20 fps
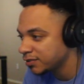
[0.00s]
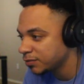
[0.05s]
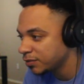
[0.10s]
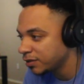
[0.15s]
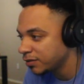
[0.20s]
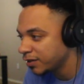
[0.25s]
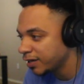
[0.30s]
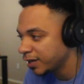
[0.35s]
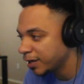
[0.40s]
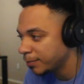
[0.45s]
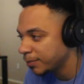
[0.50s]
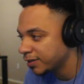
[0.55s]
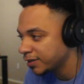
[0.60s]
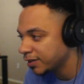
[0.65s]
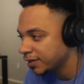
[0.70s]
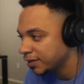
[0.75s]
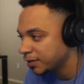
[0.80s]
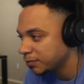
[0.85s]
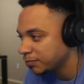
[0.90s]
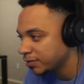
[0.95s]
We don't care about the
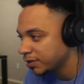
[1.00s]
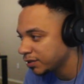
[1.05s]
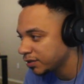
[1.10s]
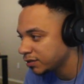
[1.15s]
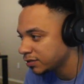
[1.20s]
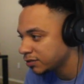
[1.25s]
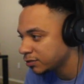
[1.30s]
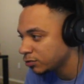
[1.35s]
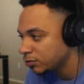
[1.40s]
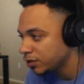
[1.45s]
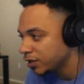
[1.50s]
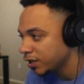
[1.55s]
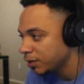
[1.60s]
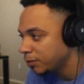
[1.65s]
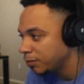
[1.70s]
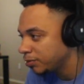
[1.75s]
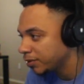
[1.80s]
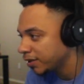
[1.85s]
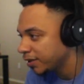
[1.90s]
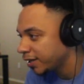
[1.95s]
underplays. Oh yeah, we
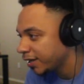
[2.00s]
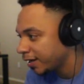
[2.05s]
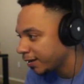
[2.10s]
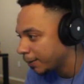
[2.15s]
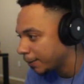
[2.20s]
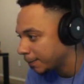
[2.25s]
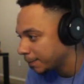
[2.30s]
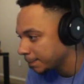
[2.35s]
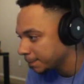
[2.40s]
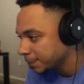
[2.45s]
playing that.